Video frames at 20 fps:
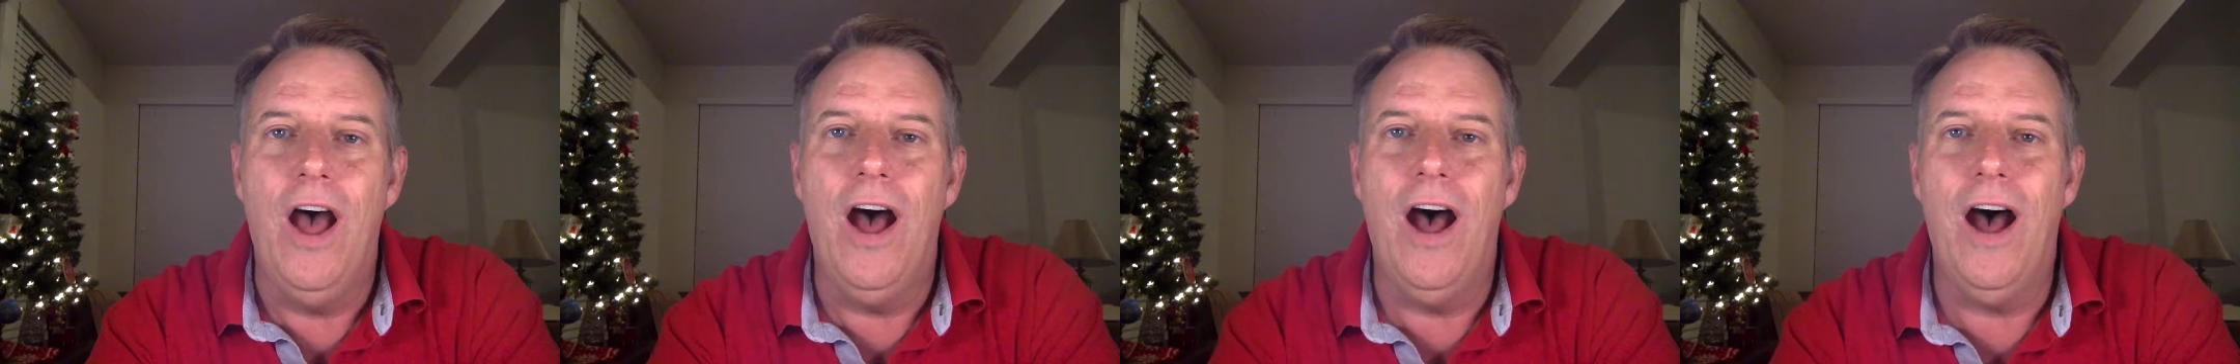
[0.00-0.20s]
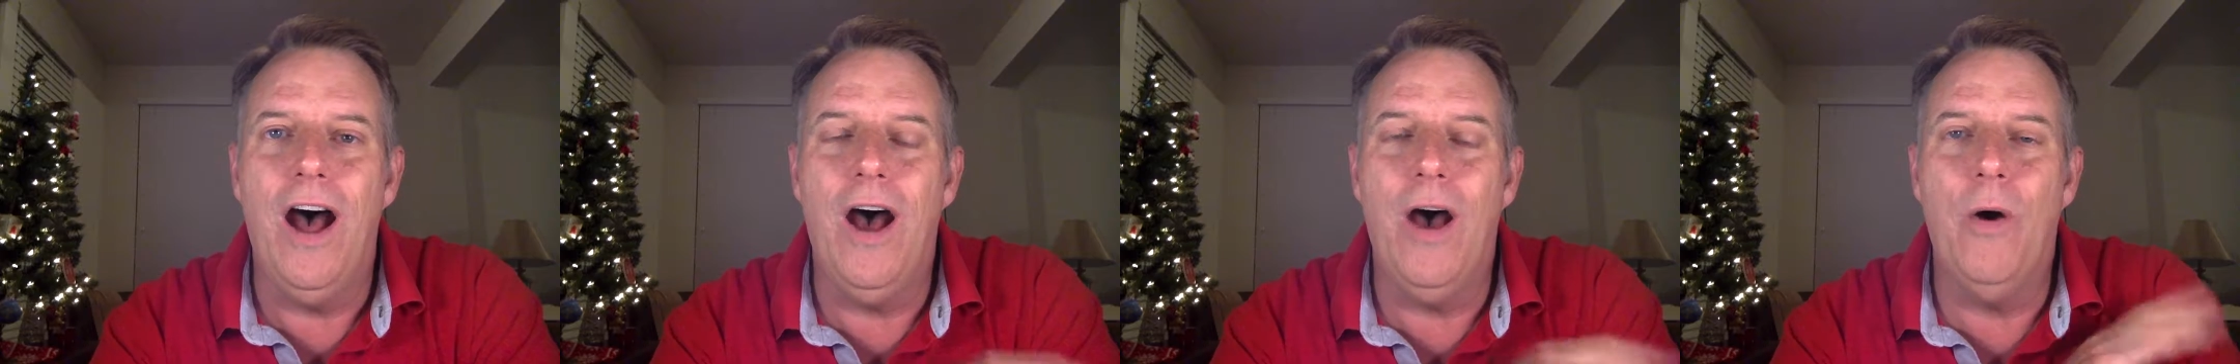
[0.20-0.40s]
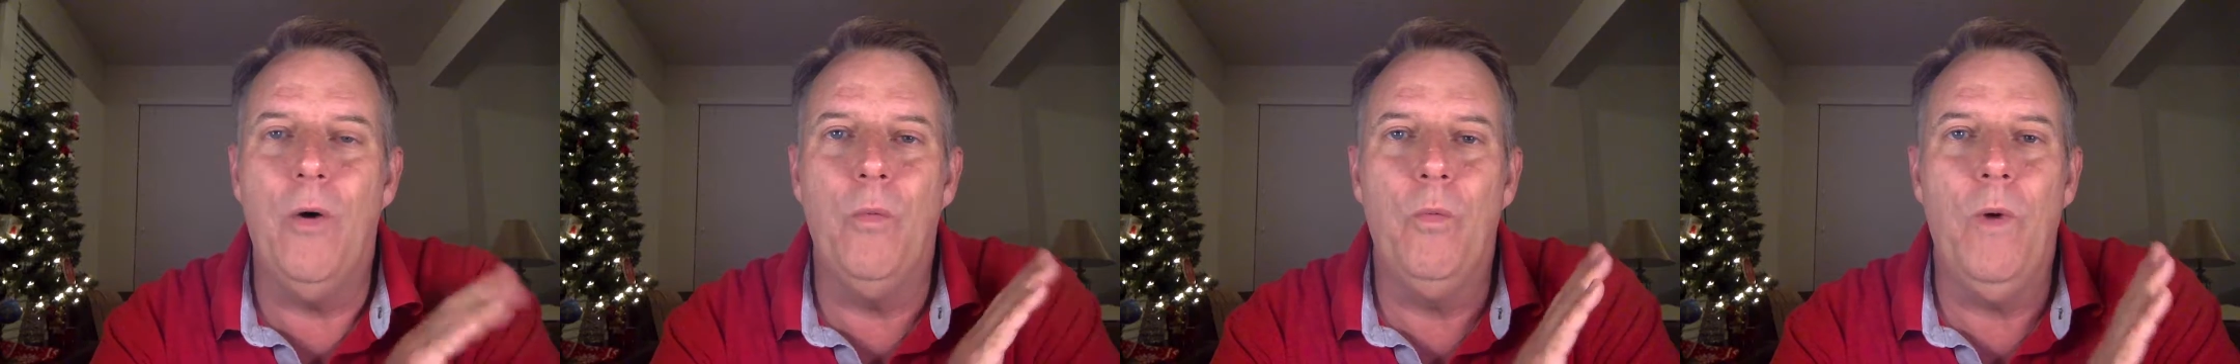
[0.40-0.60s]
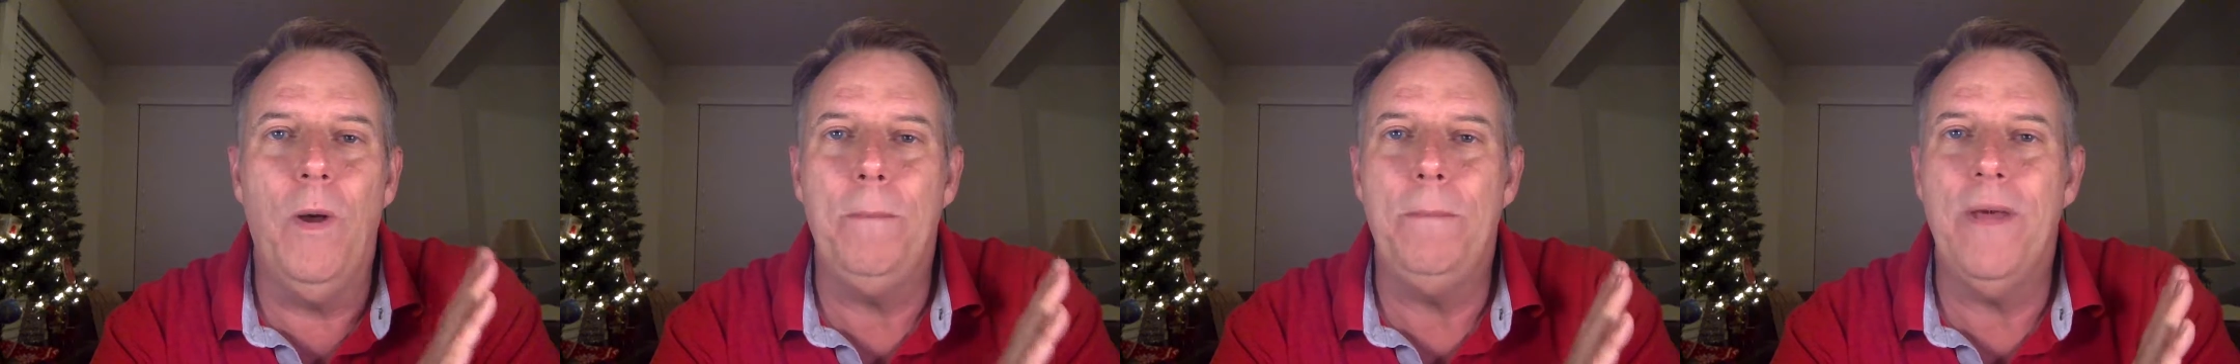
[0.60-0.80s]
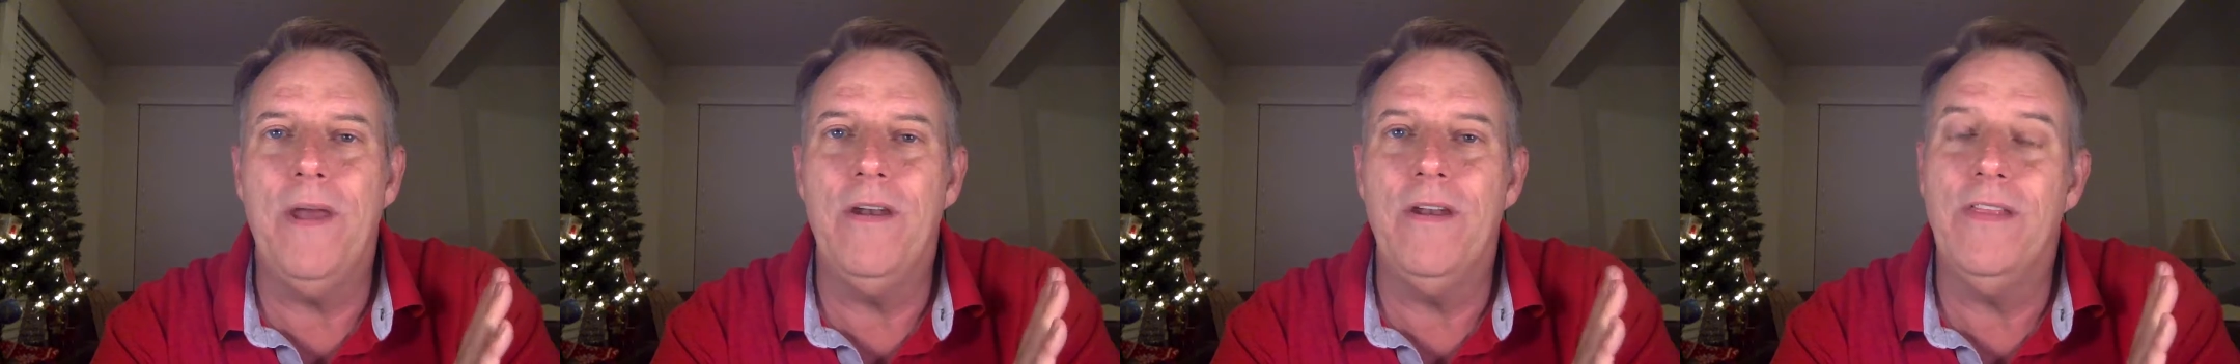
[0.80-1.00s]

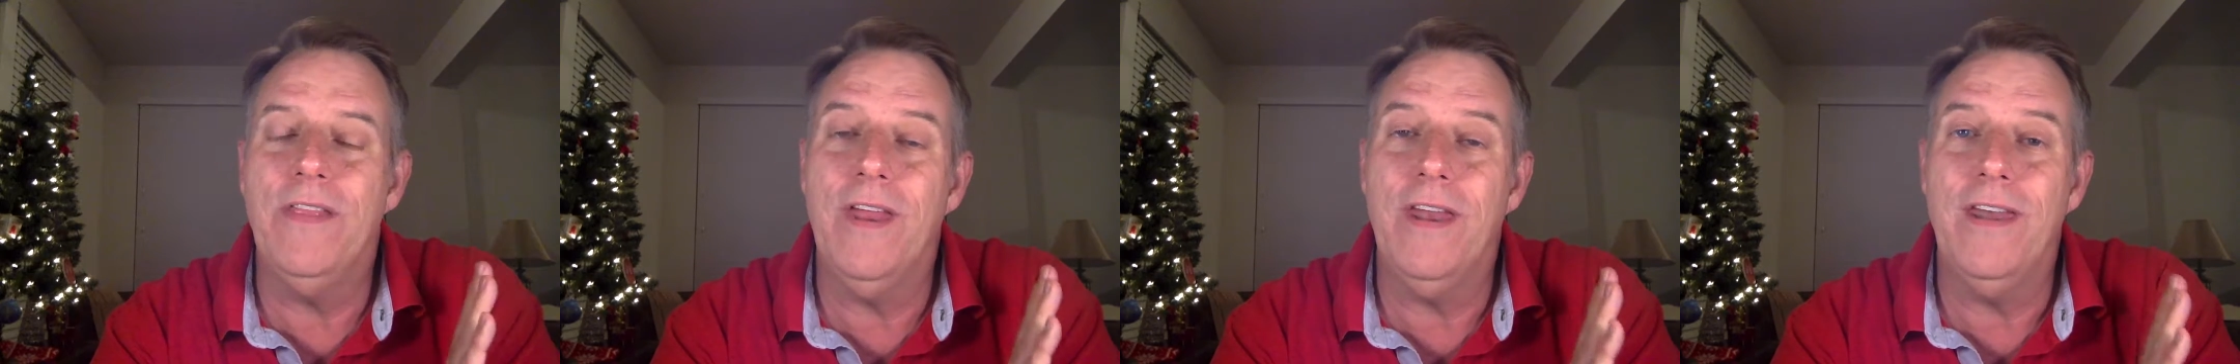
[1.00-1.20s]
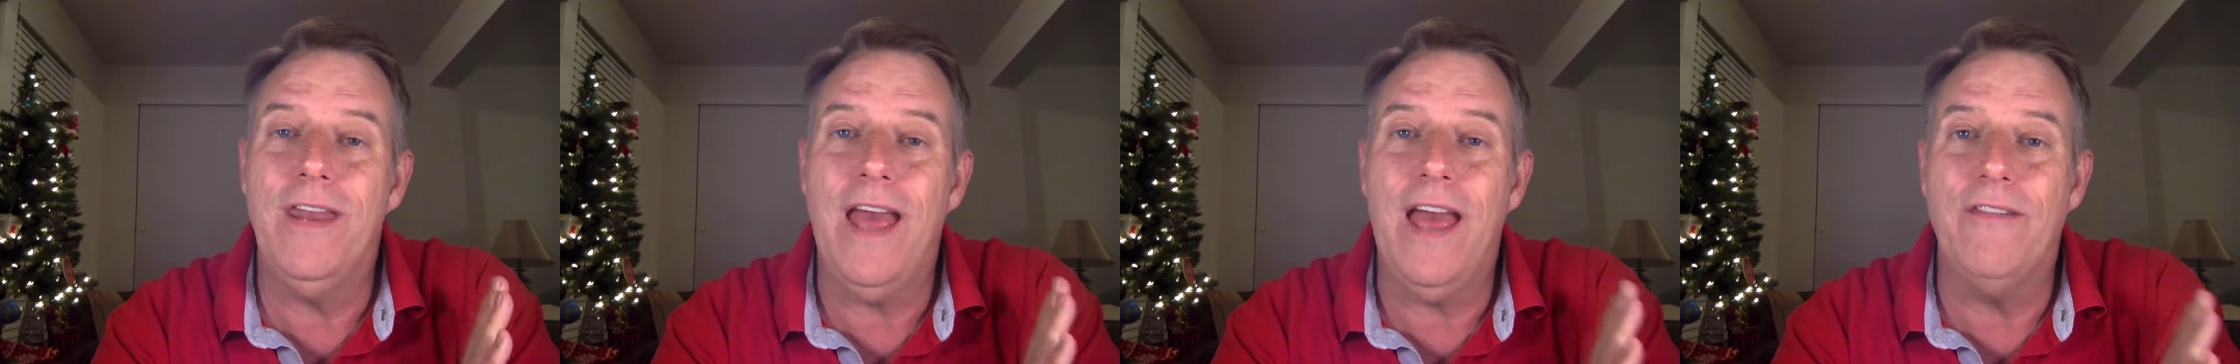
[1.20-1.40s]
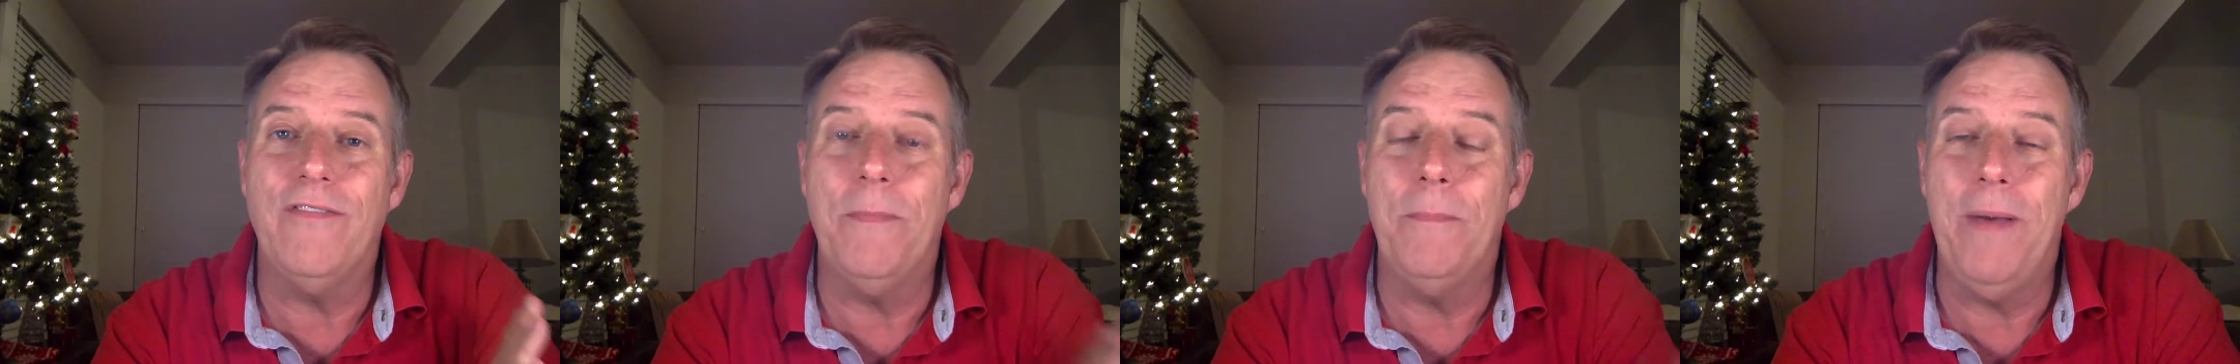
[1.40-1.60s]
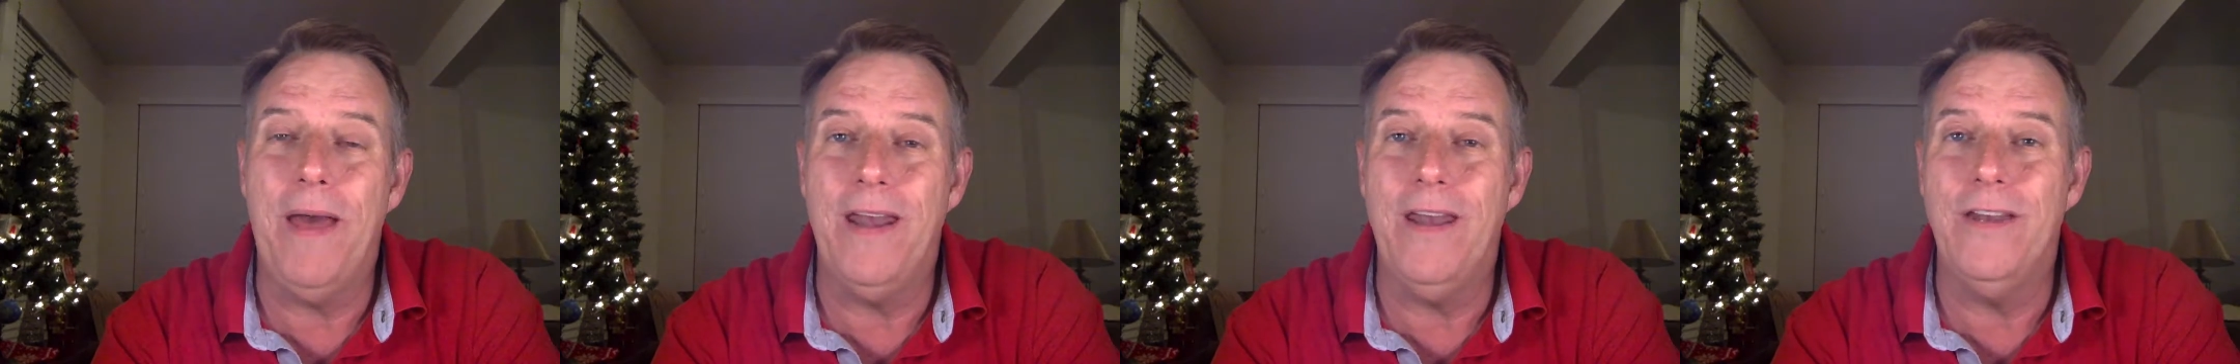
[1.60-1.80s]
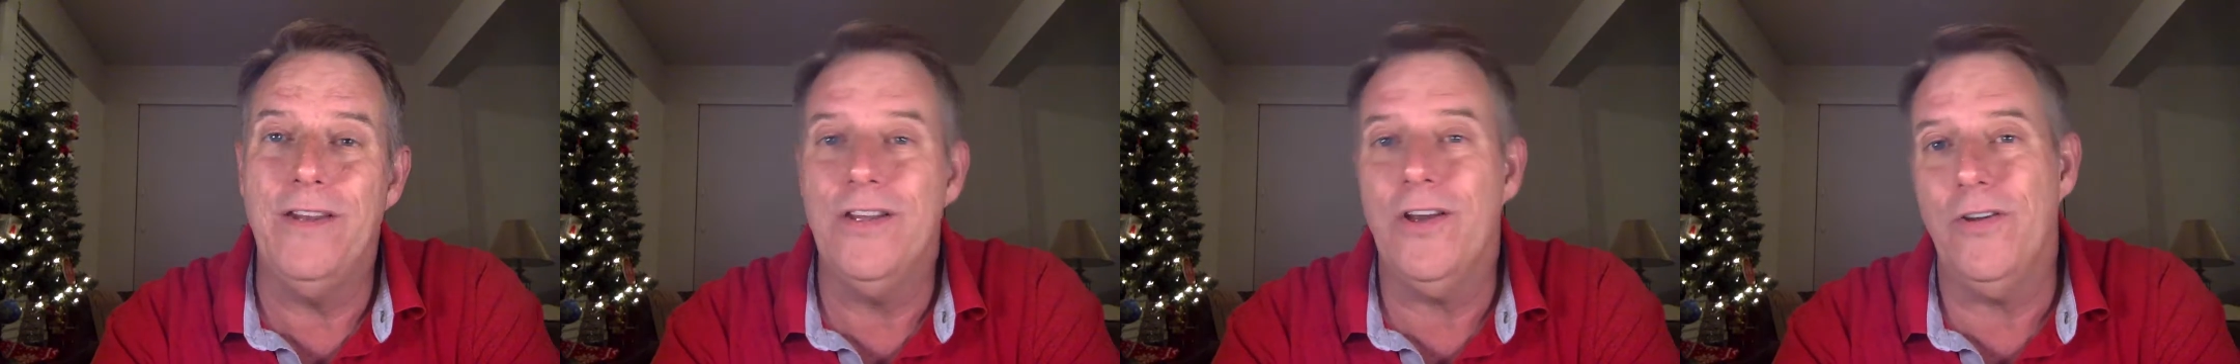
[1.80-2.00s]
what better than to have a
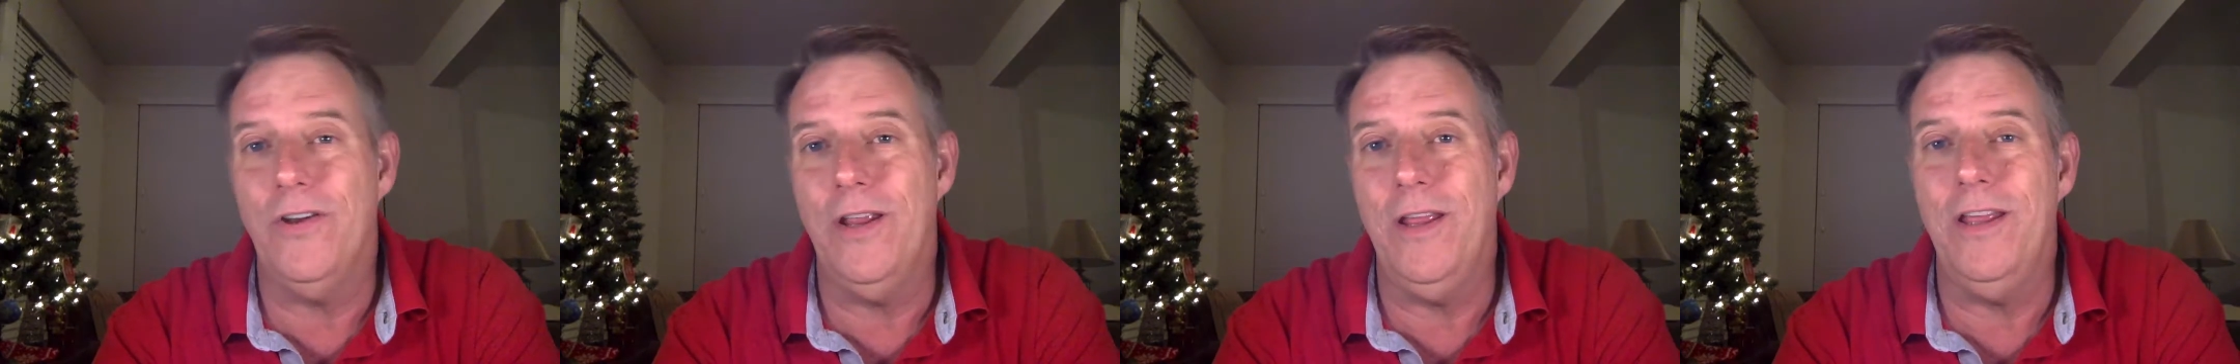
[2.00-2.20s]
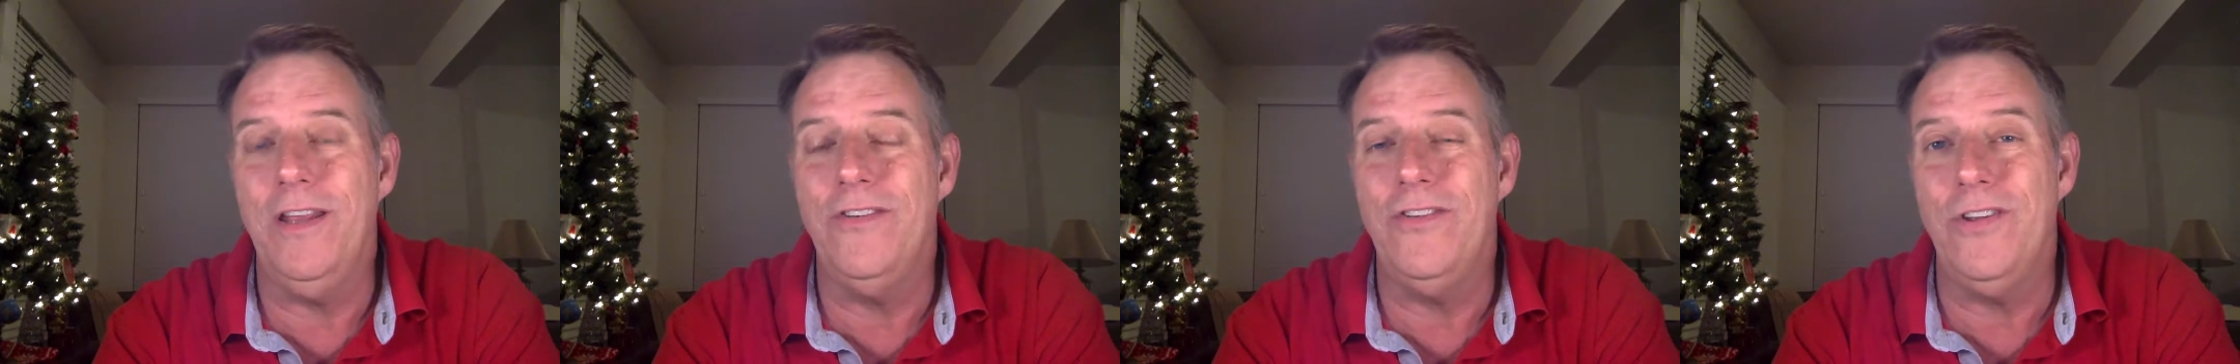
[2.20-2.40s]
panettone